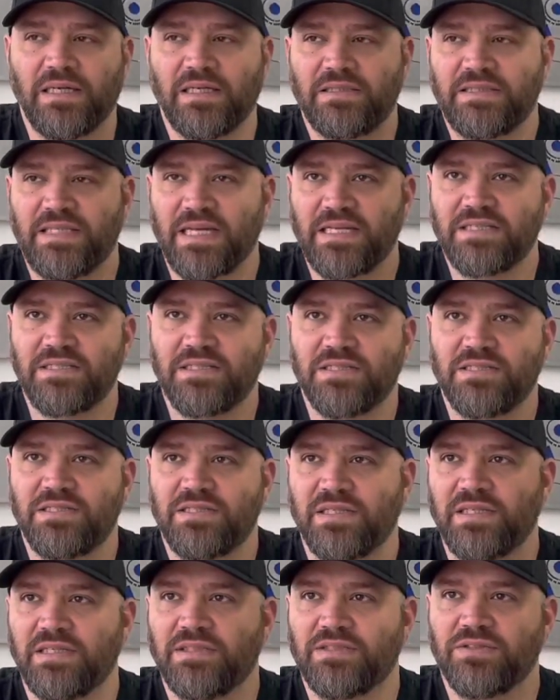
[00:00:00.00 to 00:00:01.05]
Texas
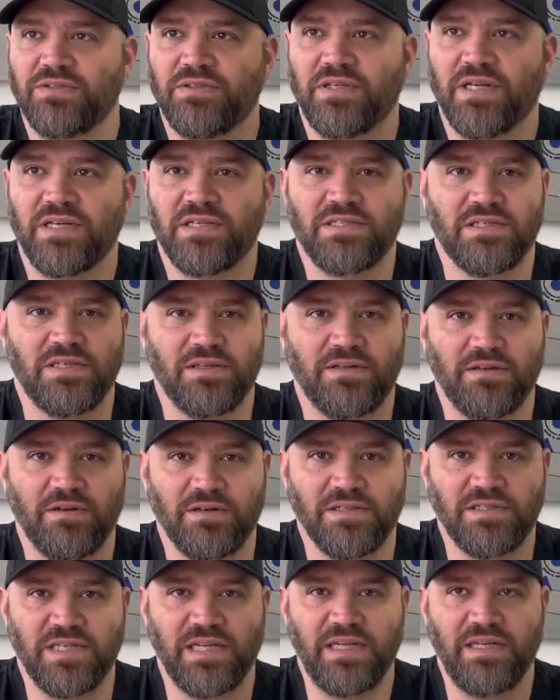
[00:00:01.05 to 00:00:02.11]
in
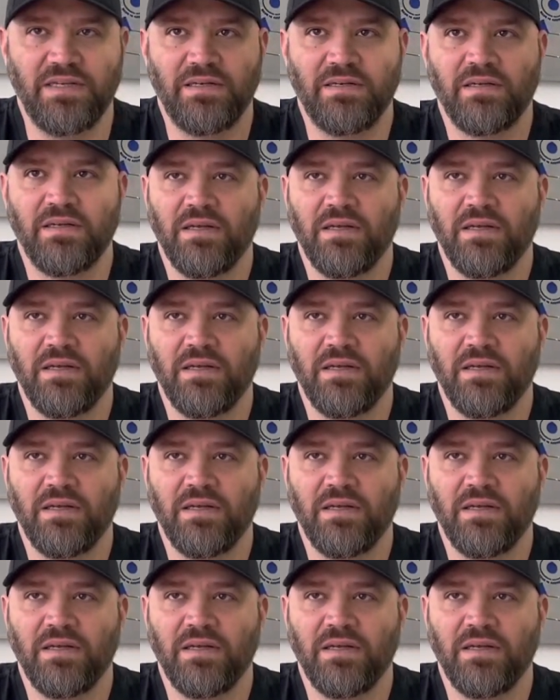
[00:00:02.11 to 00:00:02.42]
2013.